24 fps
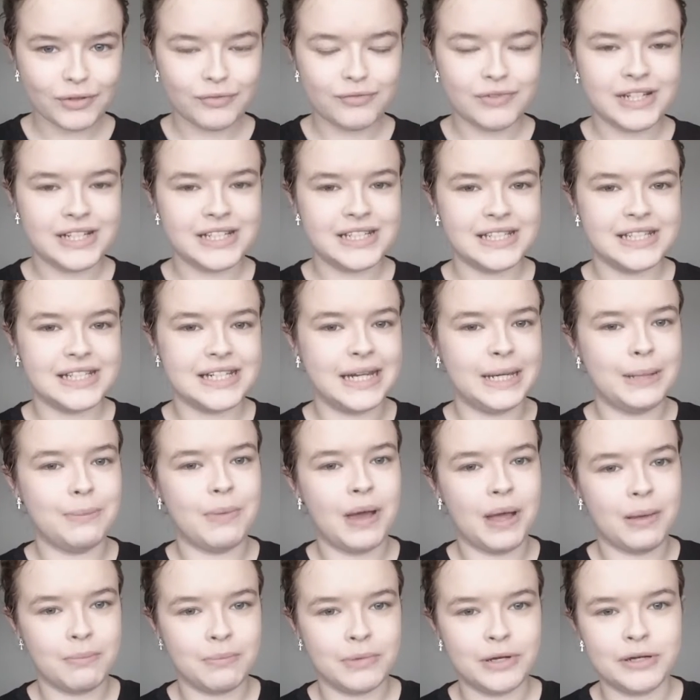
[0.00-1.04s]
recently
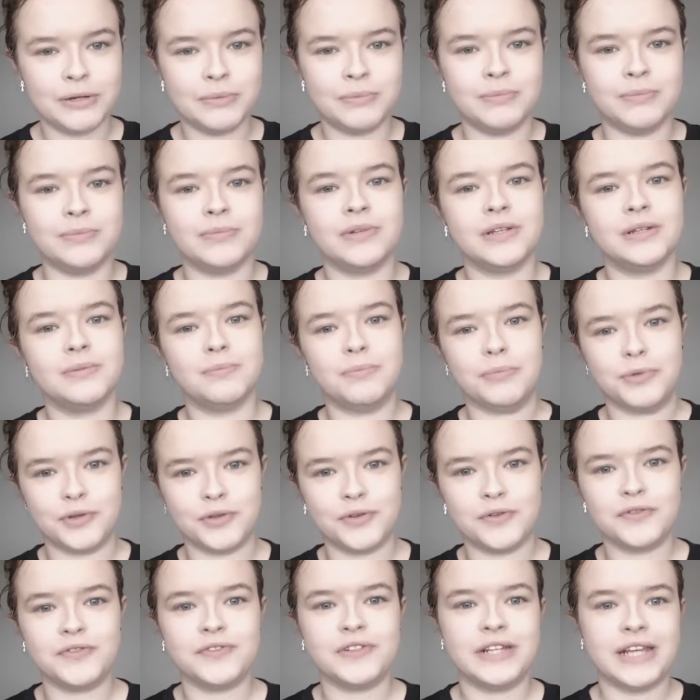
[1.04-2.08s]
my mum
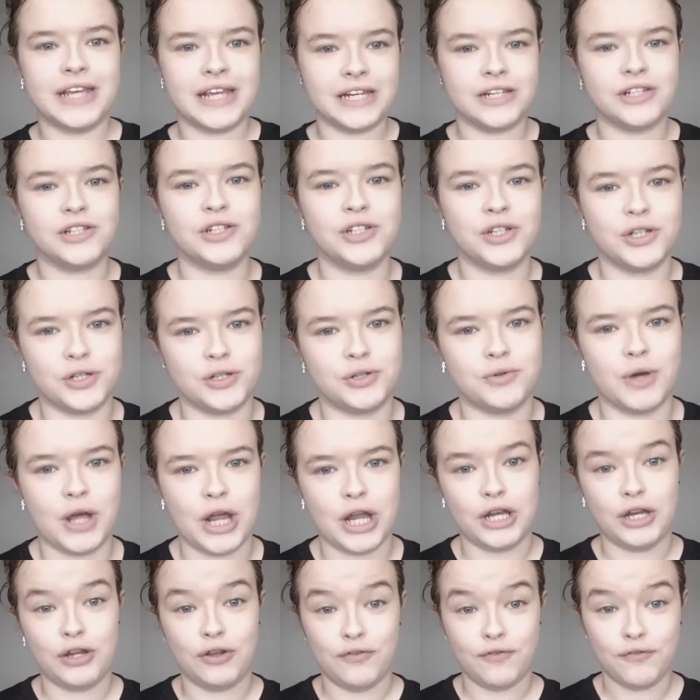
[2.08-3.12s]
moved into
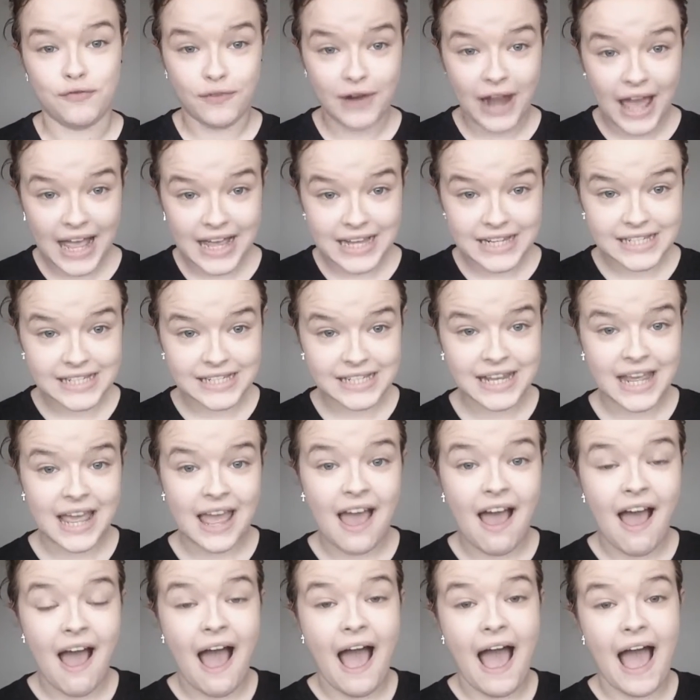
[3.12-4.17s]
a new flat
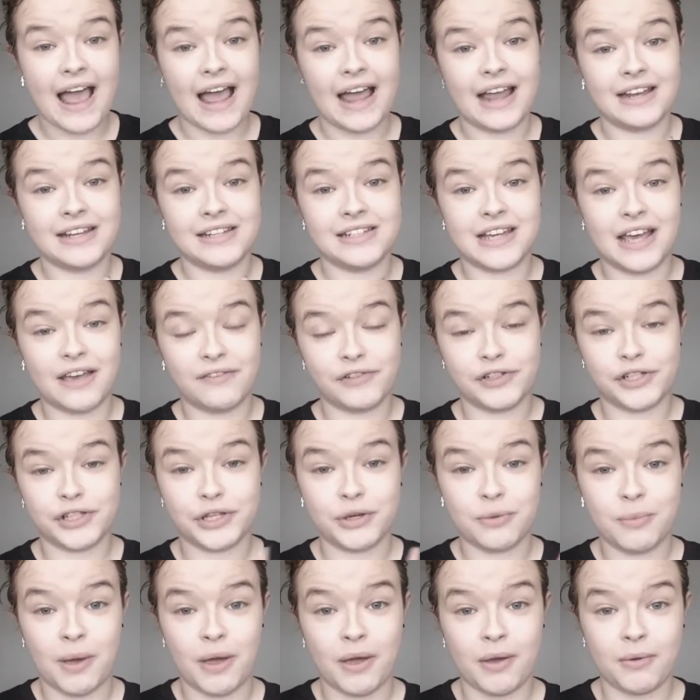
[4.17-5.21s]
and I've just
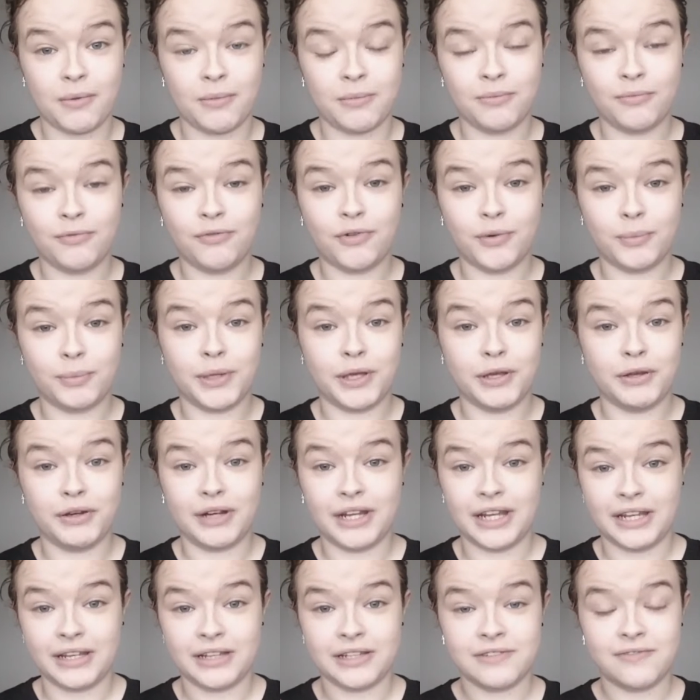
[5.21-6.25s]
come home from
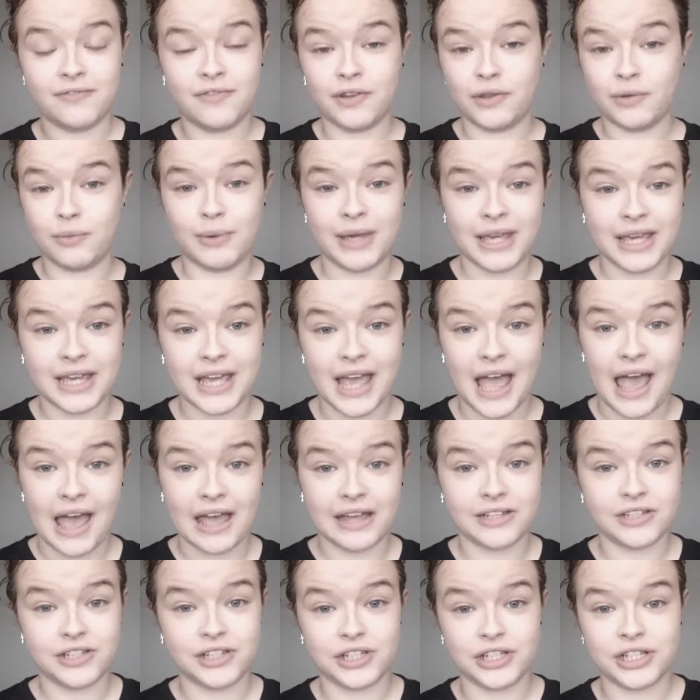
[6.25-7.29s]
uni for the
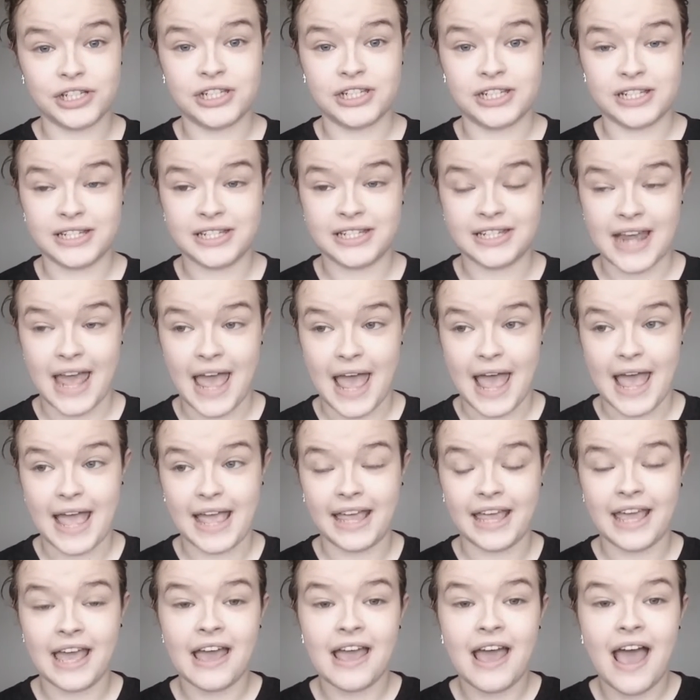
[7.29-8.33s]
weekend just to
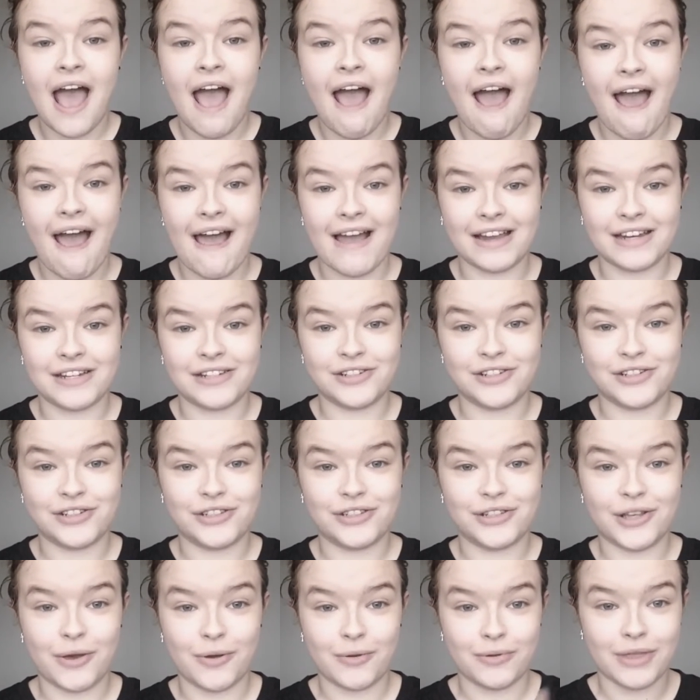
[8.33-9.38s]
stay, and
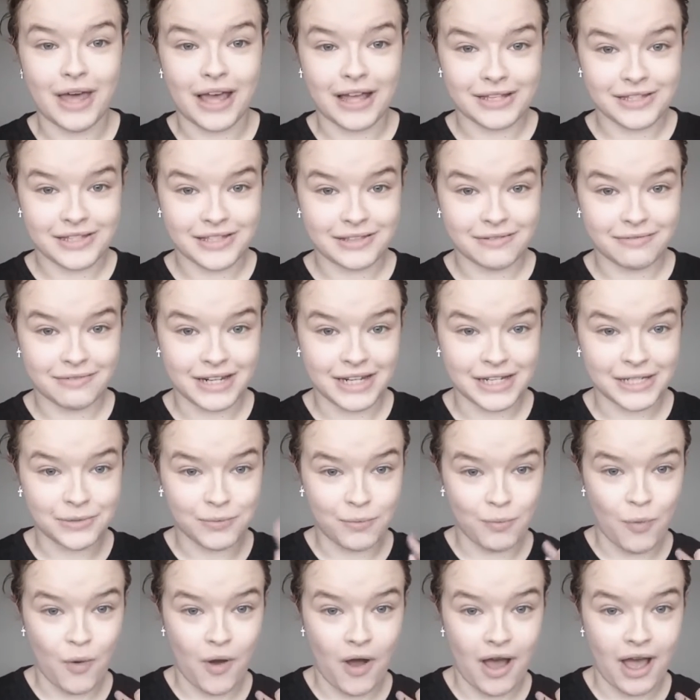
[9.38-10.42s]
so that's the
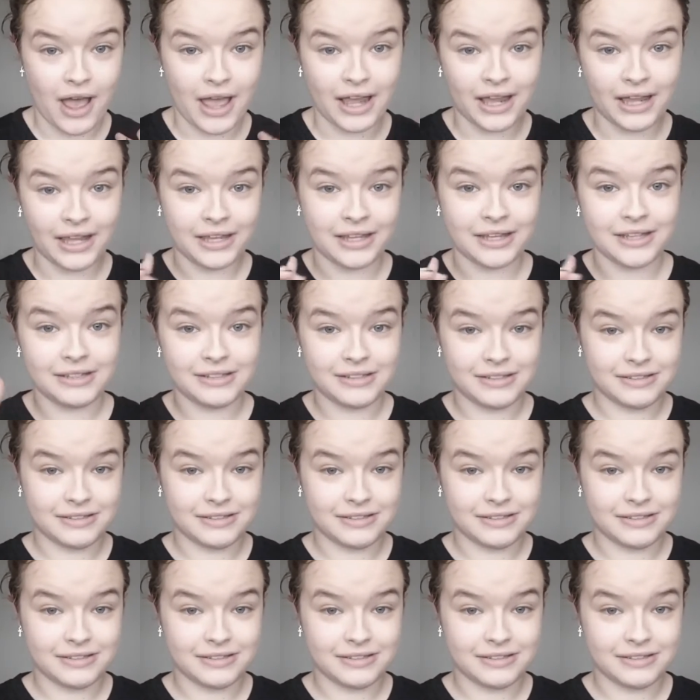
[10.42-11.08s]
reason why